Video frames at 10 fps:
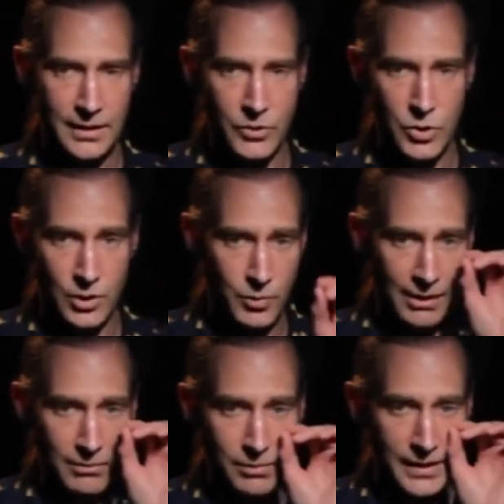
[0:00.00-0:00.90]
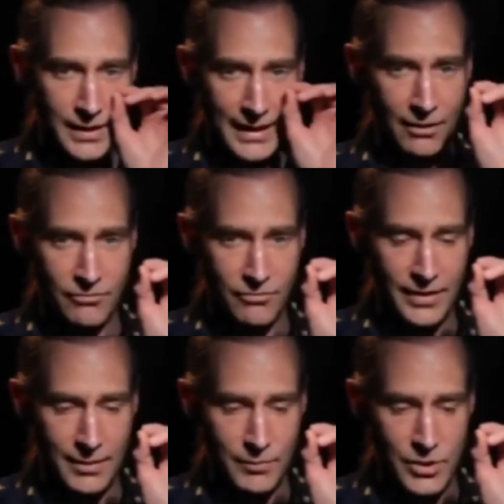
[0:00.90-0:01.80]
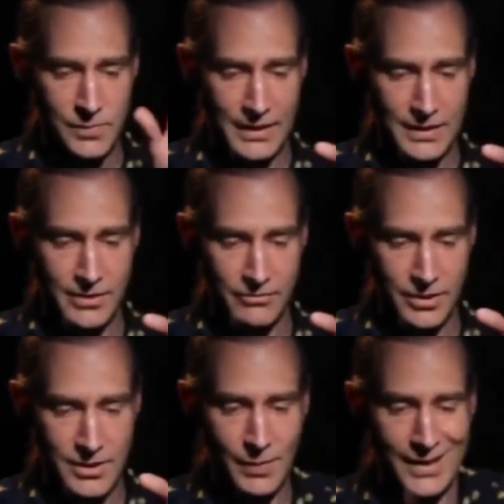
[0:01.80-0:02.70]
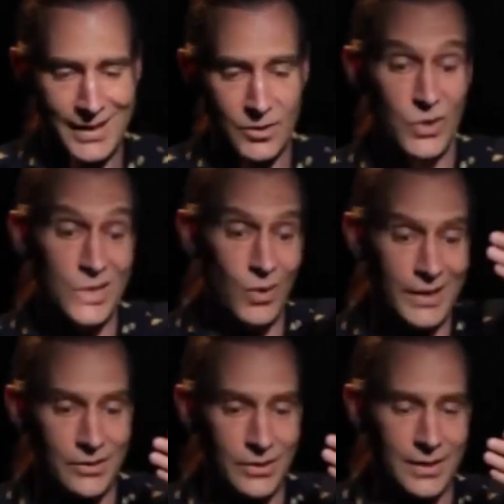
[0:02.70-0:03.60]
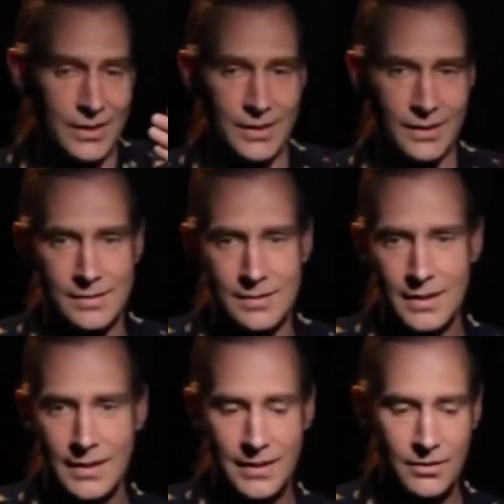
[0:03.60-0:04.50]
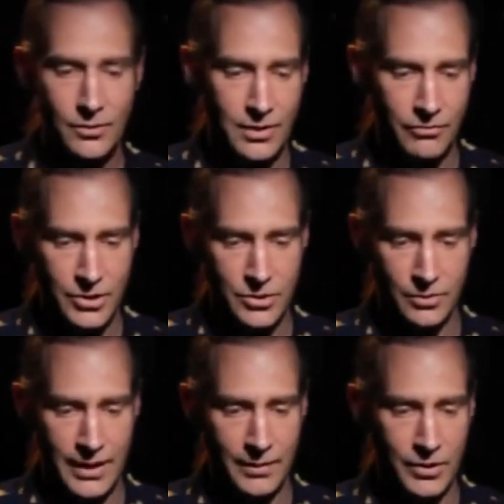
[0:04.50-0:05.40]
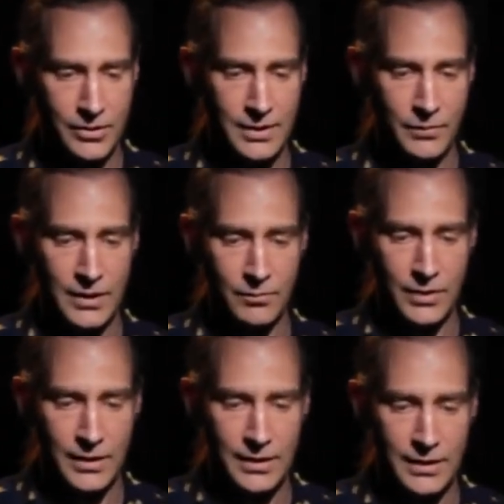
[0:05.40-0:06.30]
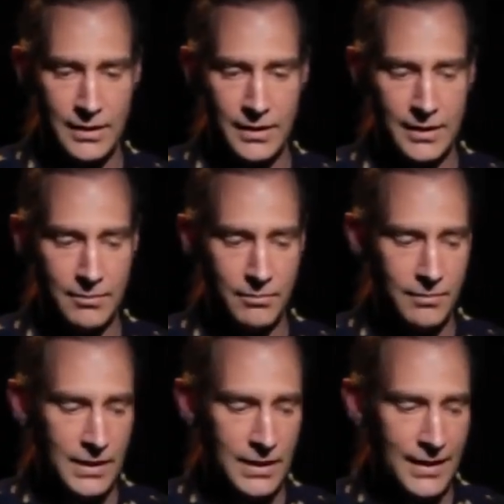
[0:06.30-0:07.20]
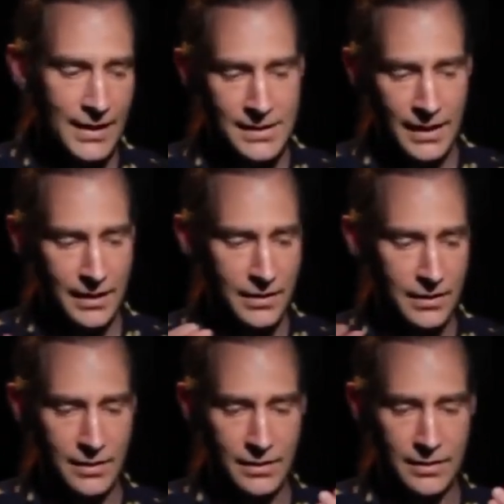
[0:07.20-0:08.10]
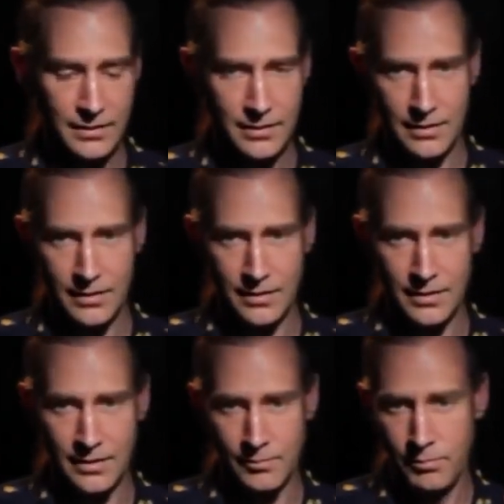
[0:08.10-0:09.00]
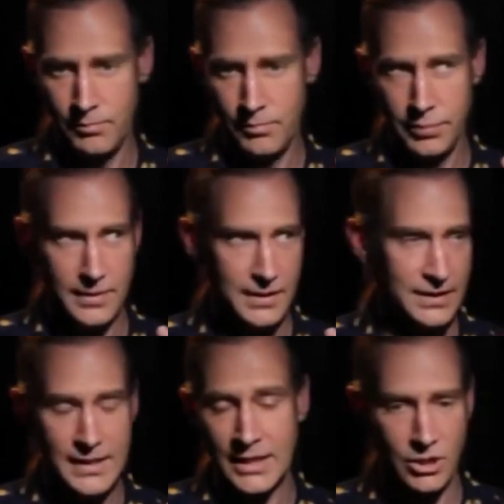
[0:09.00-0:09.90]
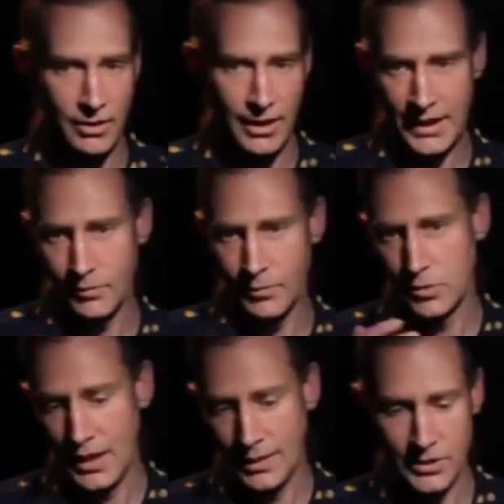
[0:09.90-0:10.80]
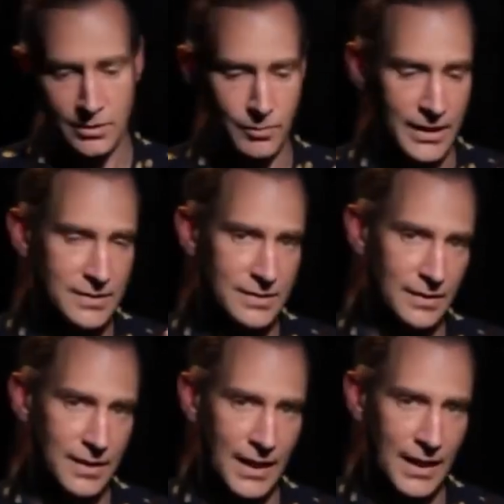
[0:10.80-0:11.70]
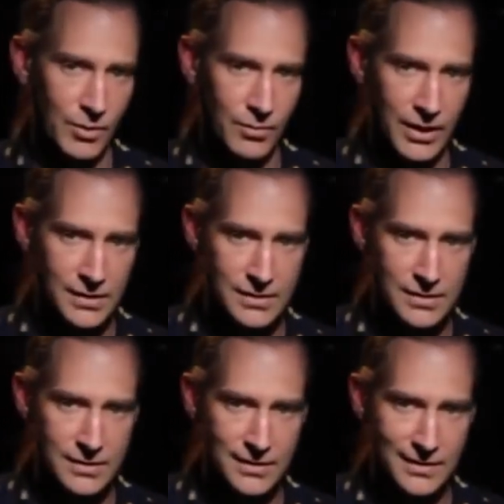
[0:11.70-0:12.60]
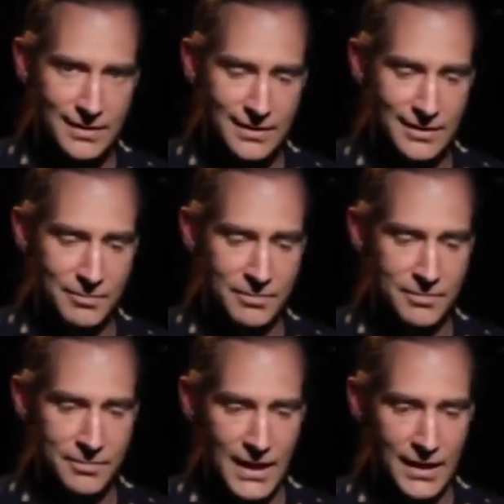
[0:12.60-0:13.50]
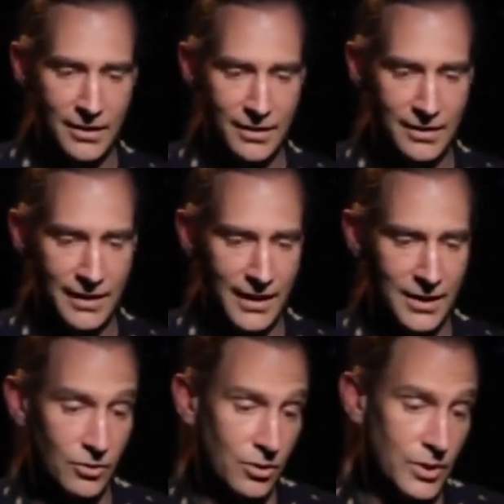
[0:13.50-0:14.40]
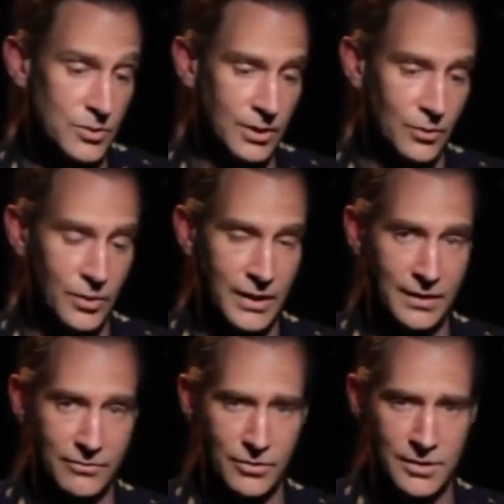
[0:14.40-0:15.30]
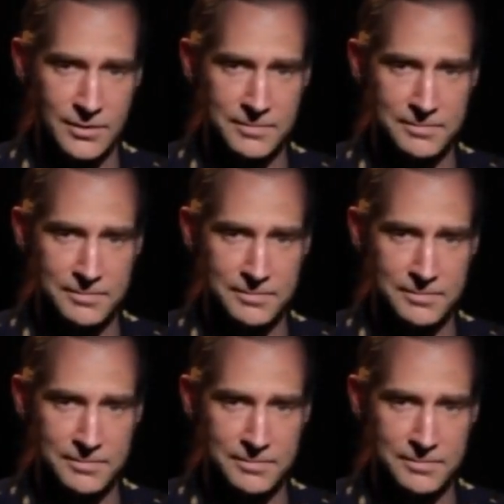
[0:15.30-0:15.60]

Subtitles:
You could probably account for that perspective difference by like re-rendering things with a virtual camera or something, but that's kind of the tension right now between optical-based and camera-based AR, and I don't know which one will win in the future.